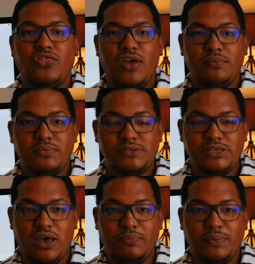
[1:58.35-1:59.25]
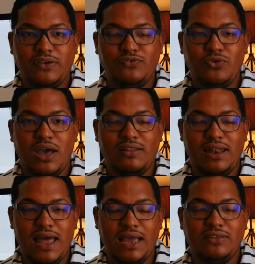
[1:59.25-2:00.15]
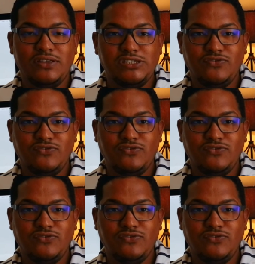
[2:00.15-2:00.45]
Thumbs up if you had liked this